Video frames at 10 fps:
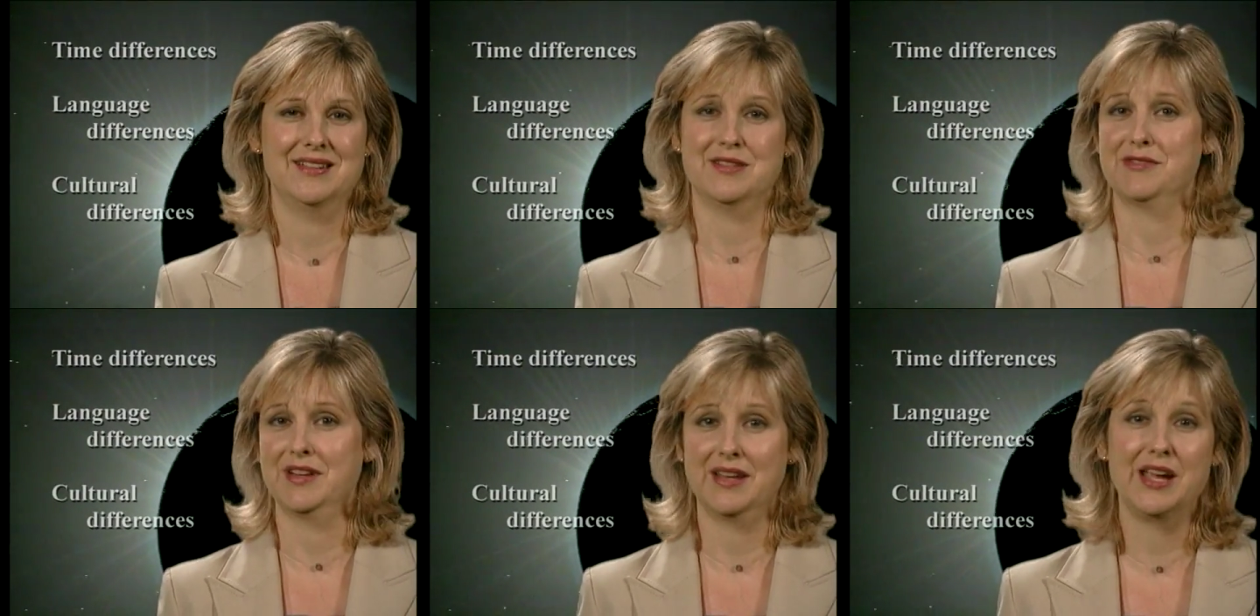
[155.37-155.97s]

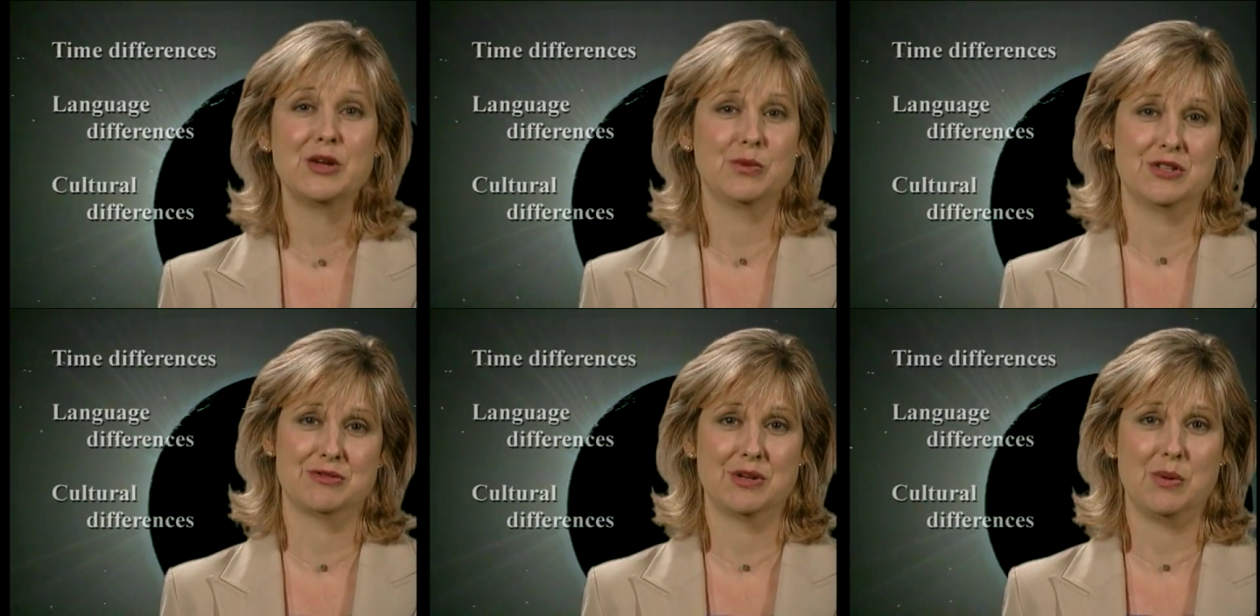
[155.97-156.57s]
different
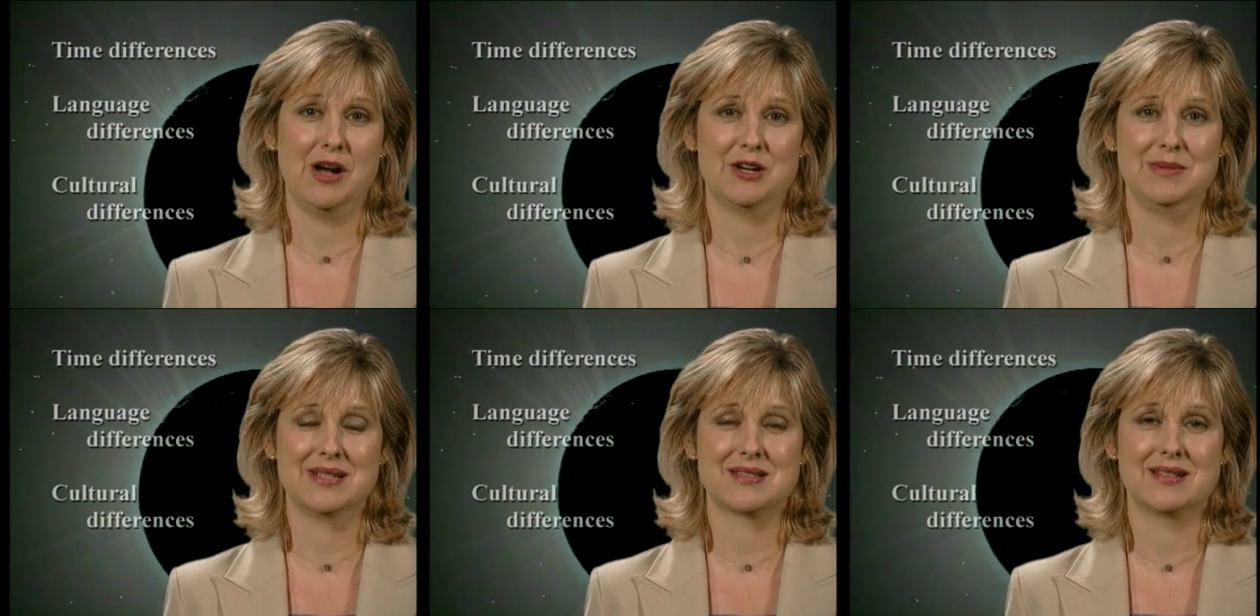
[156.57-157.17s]
language
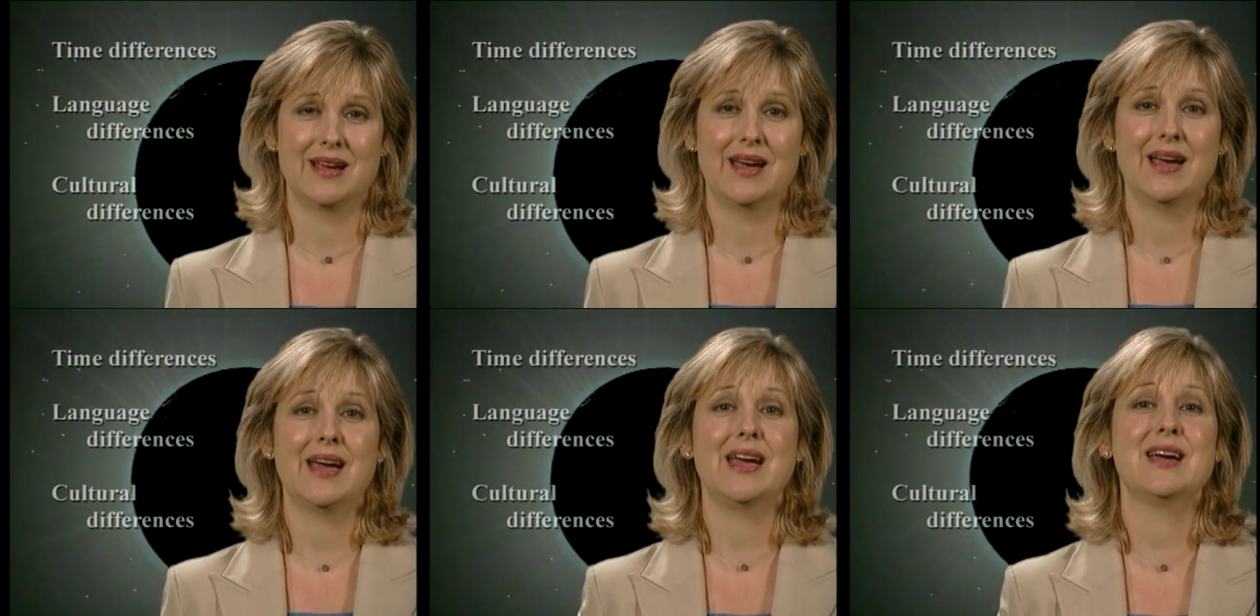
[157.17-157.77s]
requirements,
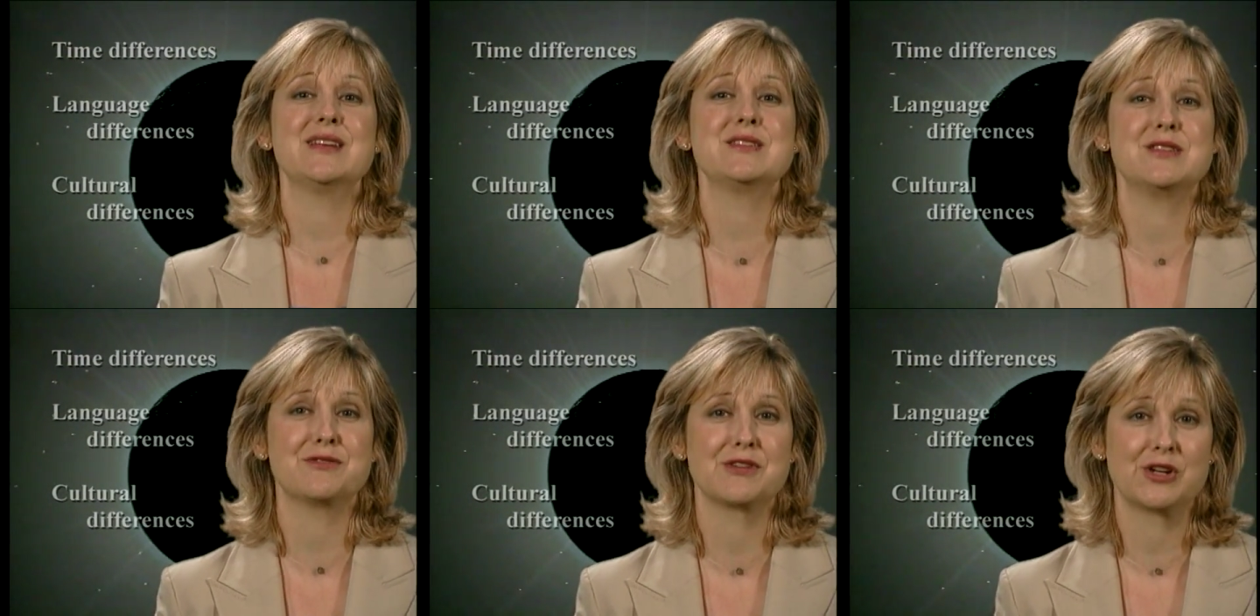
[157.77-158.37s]
and
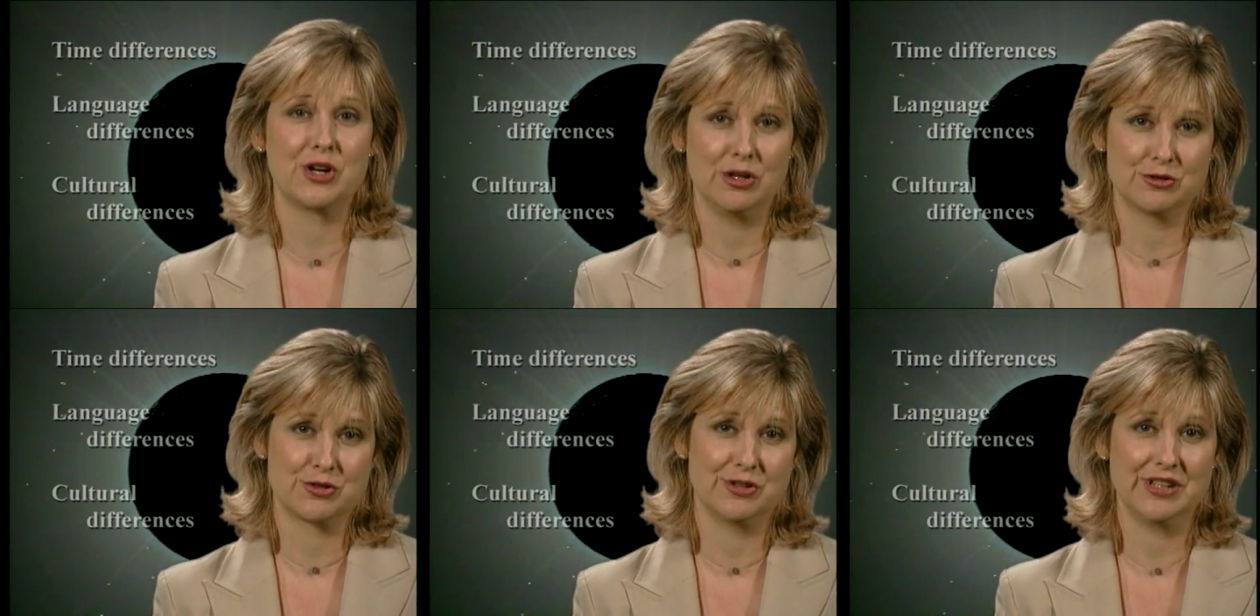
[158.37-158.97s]
different
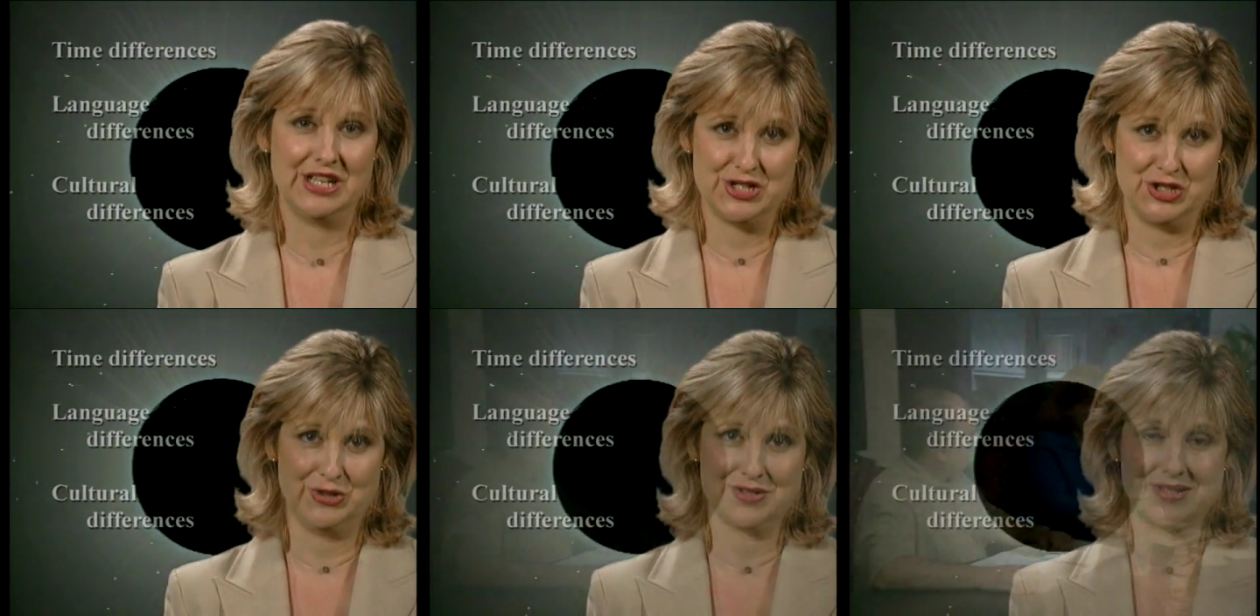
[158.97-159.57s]
cultural
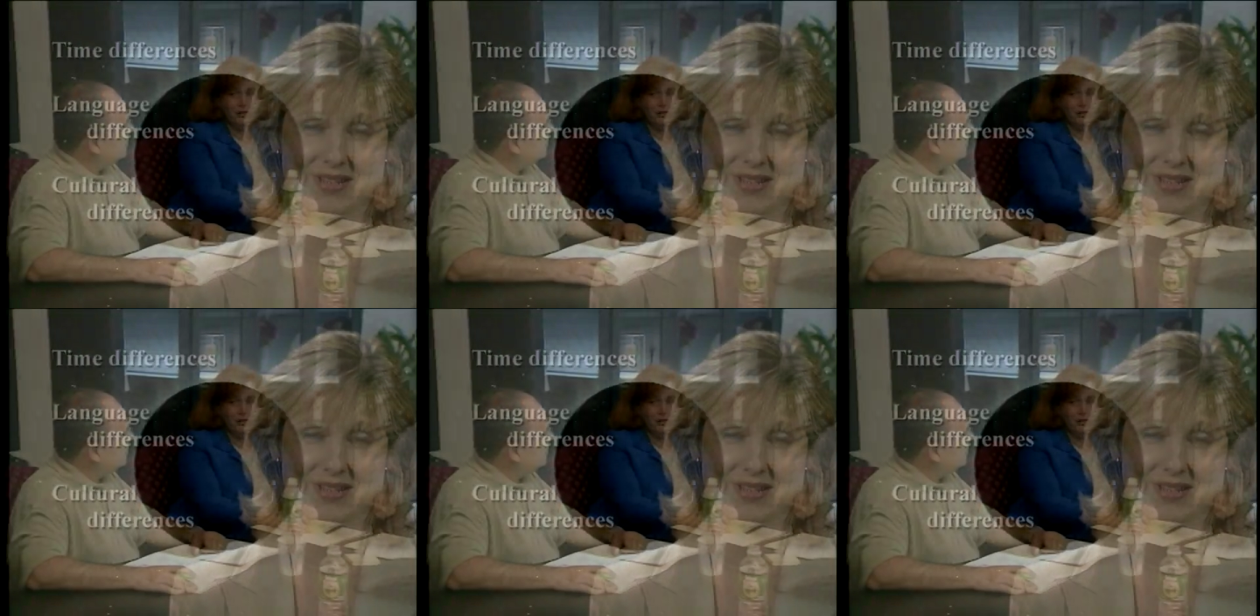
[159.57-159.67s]
issues.